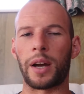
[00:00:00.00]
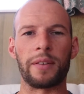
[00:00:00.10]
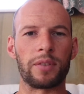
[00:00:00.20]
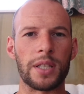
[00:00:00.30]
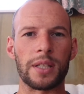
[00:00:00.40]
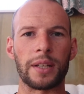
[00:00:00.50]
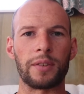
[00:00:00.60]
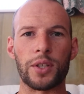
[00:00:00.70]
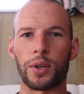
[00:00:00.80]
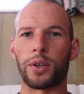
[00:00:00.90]
I've recently
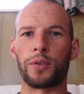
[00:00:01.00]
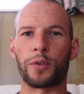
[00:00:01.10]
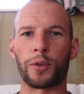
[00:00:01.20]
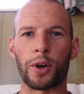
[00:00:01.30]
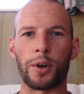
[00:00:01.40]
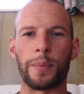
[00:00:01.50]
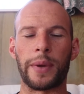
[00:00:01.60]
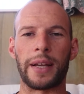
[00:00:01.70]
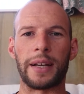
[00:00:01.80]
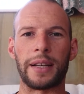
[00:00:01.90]
returned
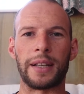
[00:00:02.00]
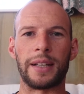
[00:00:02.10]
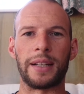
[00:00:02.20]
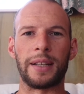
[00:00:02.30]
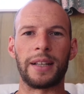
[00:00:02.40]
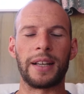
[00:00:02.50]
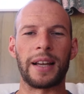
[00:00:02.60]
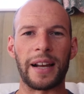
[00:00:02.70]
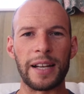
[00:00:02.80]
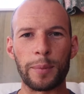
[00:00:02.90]
from a
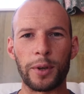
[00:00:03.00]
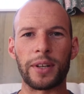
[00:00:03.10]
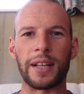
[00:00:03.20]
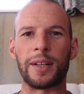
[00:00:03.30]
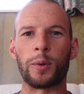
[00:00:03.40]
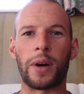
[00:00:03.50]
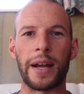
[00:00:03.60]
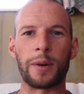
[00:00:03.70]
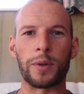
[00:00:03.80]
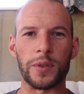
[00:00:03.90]
honeymoon in
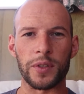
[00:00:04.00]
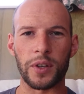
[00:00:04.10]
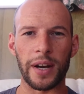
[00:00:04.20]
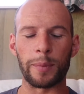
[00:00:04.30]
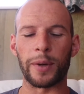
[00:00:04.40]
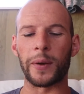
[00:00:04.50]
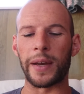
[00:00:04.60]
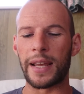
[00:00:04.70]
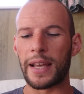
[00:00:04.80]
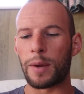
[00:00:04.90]
Hawaii, which was great, by the
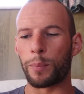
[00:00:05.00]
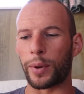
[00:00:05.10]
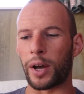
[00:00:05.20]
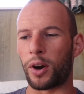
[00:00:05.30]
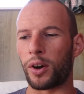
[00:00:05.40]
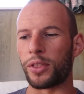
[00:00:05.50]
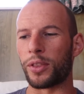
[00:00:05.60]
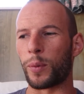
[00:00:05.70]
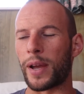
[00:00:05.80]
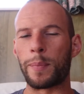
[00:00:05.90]
way. But on
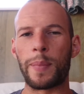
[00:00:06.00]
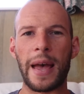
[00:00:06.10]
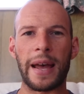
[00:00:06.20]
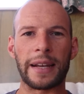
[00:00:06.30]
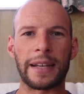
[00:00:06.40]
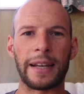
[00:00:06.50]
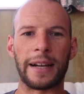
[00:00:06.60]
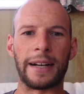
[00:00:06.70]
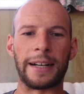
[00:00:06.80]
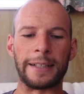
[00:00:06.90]
the way back,
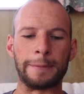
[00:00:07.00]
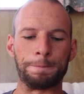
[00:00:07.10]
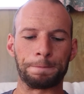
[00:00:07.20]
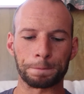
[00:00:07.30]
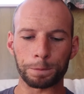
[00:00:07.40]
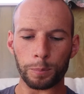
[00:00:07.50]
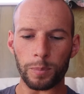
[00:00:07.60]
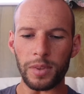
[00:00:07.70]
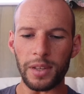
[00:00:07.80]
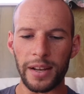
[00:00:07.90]
I
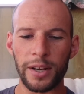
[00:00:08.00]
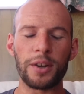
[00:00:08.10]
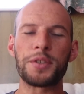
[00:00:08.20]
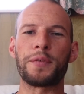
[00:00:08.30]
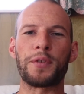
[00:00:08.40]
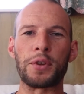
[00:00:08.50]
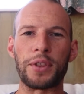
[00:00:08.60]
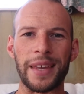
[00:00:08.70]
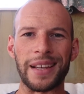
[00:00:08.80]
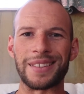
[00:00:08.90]
noticed a few
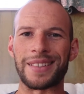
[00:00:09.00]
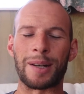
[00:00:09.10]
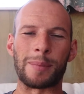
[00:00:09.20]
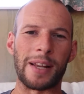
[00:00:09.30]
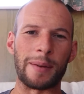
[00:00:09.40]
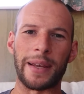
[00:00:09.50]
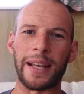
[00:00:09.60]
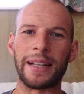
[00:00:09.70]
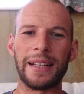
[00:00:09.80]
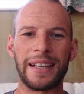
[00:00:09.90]
things that I'm like,
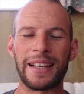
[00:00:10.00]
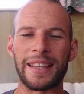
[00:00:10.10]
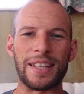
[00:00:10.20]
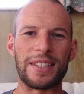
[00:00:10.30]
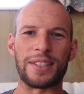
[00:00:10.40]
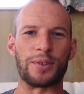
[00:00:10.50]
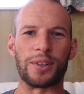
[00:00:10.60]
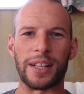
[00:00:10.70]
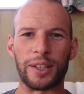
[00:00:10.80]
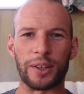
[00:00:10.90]
man, this is
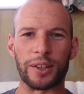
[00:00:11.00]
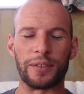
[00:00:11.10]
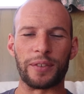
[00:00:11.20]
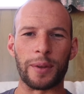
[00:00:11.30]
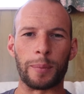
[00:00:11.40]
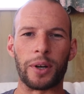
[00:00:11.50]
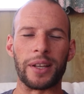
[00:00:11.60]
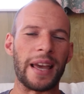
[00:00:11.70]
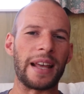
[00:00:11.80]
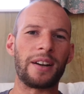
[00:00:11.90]
really not good for the
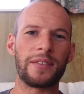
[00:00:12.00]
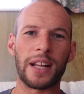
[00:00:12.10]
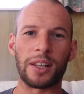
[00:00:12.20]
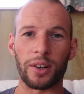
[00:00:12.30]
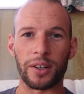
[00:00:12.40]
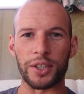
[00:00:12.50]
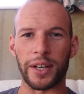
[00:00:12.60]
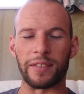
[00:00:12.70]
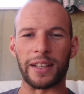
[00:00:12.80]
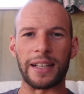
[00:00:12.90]
body. And I've done a lot of
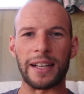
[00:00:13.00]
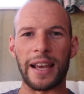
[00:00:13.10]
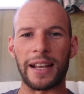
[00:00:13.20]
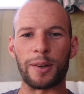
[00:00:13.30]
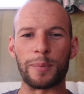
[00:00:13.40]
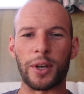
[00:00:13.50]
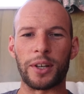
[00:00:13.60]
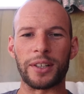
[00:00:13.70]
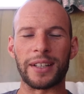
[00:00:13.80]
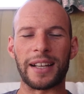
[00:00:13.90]
traveling, and I'm
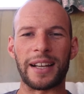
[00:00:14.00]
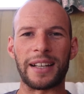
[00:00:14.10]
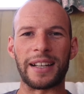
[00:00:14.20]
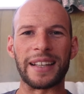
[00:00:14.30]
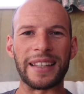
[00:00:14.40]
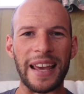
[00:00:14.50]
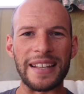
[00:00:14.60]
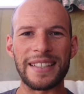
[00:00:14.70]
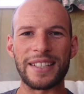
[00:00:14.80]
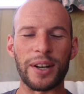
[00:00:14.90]
not
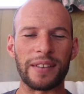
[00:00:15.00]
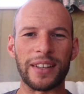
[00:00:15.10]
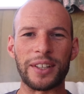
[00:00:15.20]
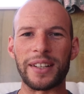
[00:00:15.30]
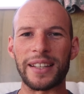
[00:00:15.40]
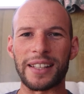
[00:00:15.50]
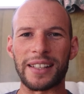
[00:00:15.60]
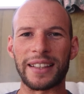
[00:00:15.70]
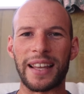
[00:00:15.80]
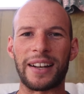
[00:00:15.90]
against traveling or anything
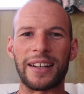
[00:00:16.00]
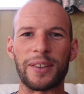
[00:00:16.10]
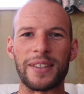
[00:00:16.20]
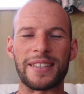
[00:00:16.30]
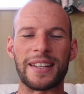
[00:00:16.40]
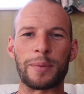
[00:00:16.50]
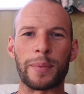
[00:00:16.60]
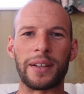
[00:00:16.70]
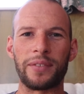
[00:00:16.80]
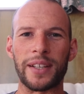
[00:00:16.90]
like that. I know there's a ton of
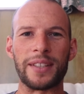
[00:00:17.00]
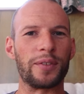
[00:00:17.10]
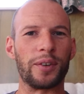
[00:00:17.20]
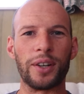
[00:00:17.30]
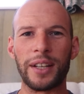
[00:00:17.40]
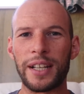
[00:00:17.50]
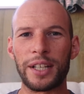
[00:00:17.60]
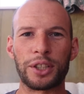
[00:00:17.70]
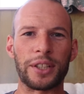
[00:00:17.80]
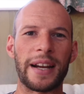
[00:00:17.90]
benefits for
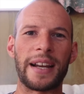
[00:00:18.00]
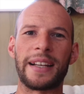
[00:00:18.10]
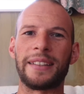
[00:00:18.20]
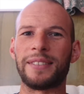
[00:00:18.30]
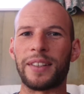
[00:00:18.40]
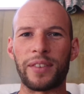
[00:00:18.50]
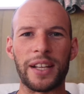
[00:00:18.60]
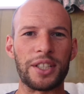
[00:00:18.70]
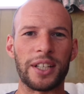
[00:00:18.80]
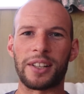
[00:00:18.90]
trade,
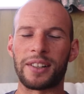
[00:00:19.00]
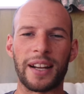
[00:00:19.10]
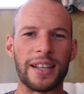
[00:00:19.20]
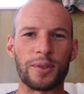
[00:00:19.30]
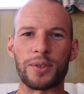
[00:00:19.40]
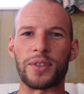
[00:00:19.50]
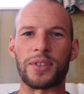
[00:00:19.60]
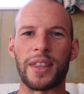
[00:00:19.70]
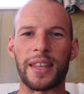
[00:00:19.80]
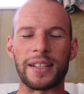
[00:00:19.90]
adventure, holidays, all
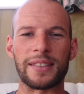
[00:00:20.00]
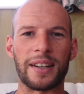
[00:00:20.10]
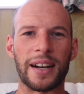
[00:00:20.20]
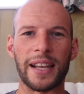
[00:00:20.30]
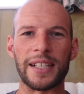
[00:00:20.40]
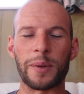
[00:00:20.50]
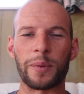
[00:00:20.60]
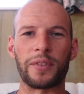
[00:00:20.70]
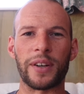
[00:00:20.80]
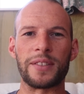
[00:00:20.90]
sorts of things. All right, catching up
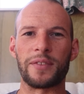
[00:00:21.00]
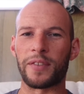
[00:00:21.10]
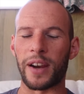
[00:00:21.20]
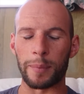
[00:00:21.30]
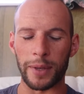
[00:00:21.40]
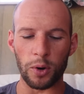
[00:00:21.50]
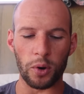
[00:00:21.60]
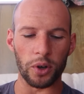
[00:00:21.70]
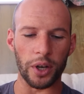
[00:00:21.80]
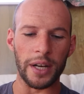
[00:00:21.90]
with friends and family,
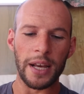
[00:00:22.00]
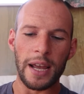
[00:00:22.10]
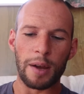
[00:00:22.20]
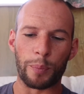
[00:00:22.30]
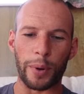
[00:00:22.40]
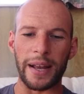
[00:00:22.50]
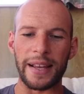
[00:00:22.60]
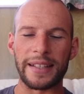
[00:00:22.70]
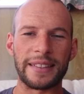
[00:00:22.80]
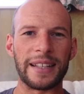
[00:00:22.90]
all good. But
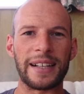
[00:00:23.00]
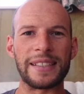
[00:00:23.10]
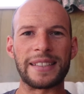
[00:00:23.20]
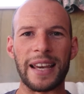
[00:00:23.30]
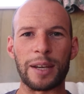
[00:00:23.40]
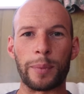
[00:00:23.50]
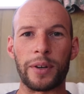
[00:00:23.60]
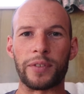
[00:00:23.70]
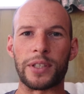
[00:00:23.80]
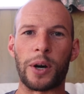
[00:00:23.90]
it does take a bit
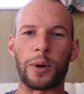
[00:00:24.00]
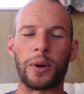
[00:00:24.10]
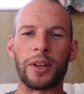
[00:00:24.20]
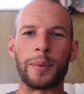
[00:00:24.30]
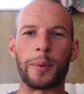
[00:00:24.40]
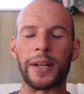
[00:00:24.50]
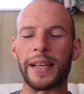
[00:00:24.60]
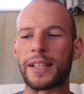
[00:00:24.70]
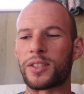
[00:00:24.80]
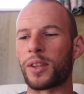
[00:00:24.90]
of a toll on the
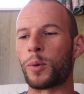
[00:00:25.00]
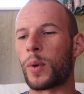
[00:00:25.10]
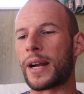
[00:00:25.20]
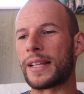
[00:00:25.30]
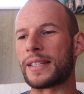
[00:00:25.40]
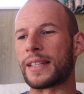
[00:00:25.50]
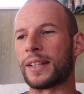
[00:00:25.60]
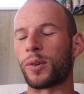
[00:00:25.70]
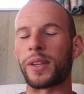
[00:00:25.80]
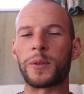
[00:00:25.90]
body. And so the one
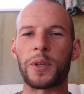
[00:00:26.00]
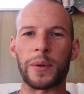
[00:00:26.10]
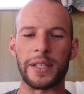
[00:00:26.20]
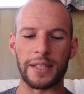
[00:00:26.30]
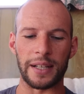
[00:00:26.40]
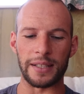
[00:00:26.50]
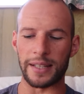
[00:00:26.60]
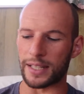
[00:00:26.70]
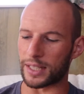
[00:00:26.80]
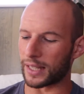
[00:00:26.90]
incident, or there were two
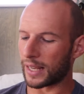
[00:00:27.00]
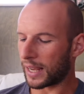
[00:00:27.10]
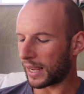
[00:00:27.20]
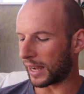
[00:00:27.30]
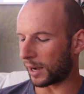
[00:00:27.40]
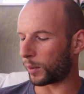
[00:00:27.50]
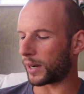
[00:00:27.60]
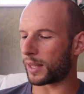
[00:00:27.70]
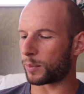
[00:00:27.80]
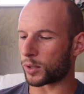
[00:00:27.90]
incidents actually.
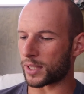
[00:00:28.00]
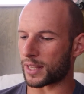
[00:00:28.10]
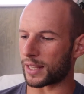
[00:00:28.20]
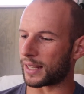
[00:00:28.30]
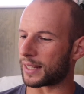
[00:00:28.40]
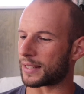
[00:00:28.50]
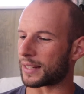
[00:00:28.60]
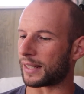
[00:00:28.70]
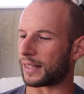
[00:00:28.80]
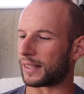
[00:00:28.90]
One of them was these,
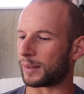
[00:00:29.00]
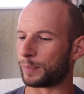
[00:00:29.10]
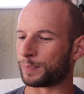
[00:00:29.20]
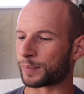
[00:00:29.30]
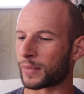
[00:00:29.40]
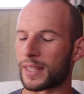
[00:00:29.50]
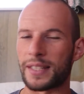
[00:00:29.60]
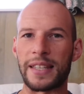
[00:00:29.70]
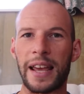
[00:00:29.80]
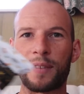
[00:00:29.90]
the
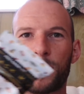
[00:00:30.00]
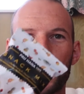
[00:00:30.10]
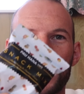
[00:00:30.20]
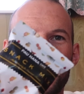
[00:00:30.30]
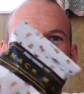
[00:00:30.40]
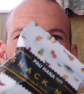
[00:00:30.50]
snack food